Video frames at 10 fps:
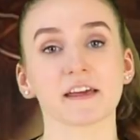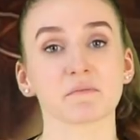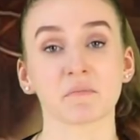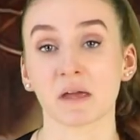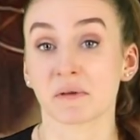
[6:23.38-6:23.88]

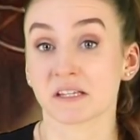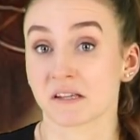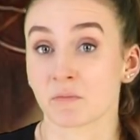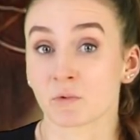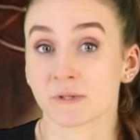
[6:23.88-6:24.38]
that maybe
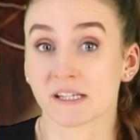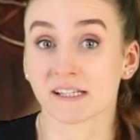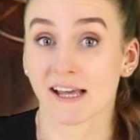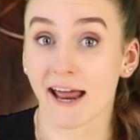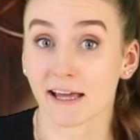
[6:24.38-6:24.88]
someone was in
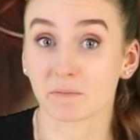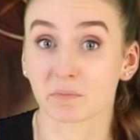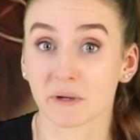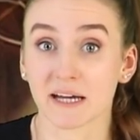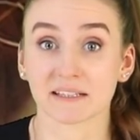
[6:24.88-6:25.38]
his attic,
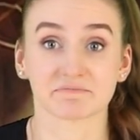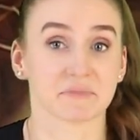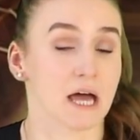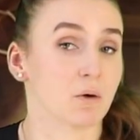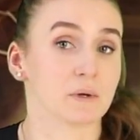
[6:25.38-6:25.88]
but
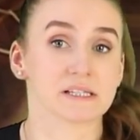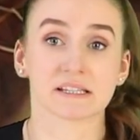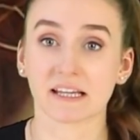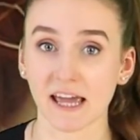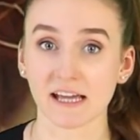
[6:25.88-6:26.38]
that
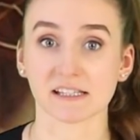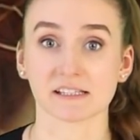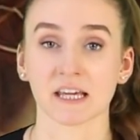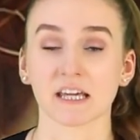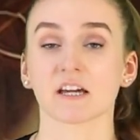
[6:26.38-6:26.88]
wasn't the
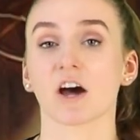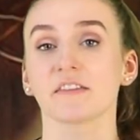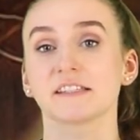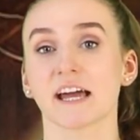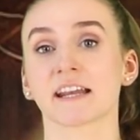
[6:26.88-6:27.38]
case. He
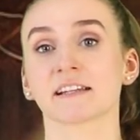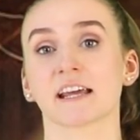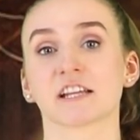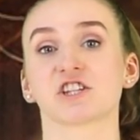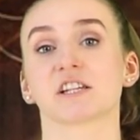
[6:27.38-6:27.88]
called the tenant
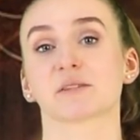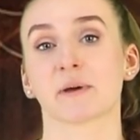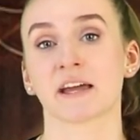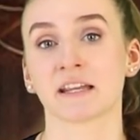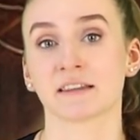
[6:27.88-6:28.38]
and she
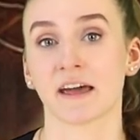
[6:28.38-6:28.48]
explained